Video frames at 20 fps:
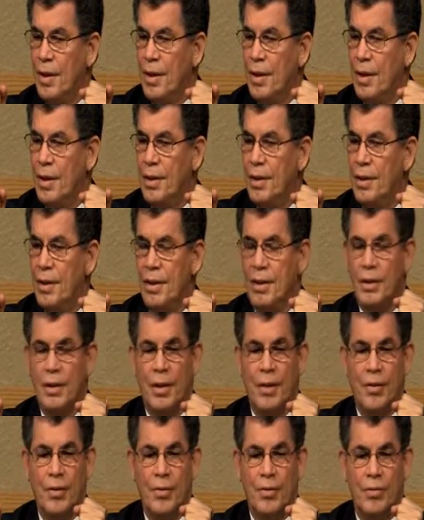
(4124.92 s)
And
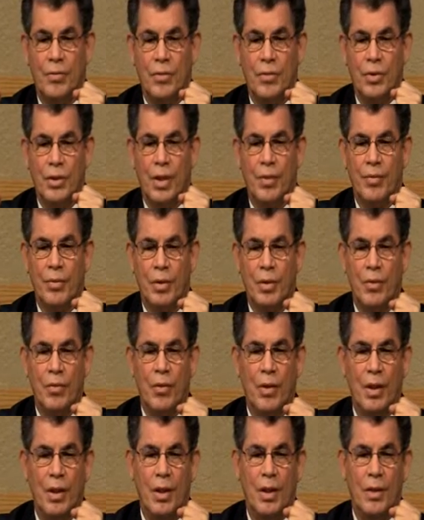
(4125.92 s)
they chipped
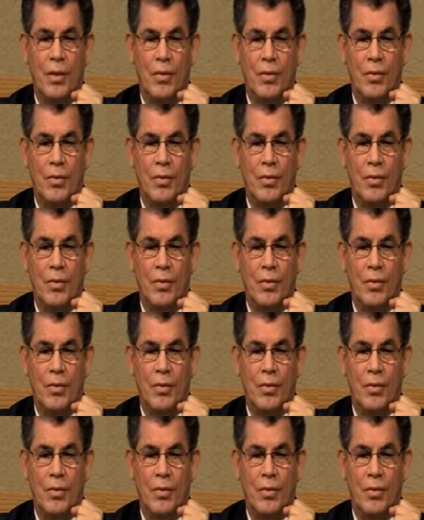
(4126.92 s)
away